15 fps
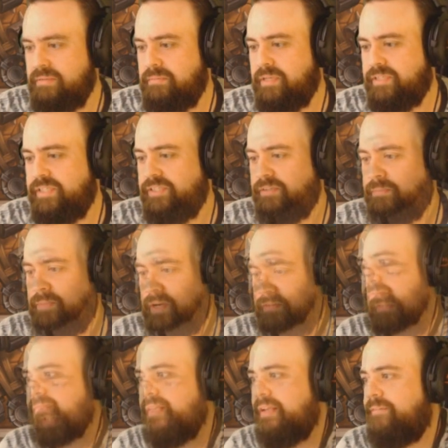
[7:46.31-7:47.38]
Plus, these are
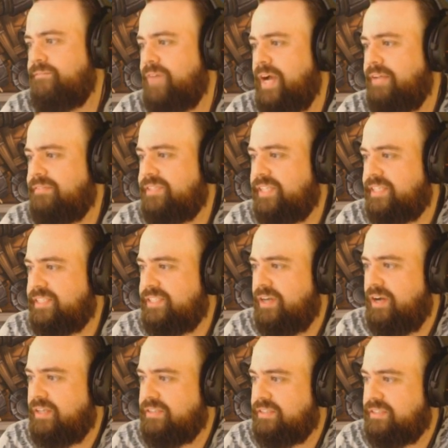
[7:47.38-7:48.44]
buffed up, aren't they? 5/6
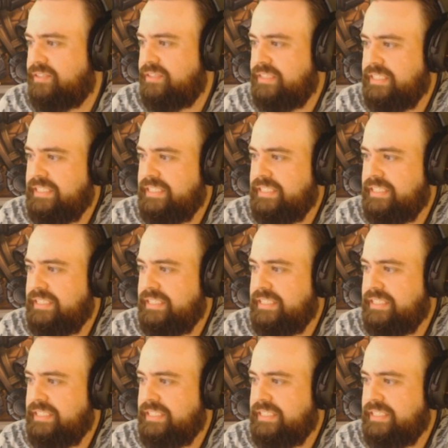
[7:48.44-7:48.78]
taunt,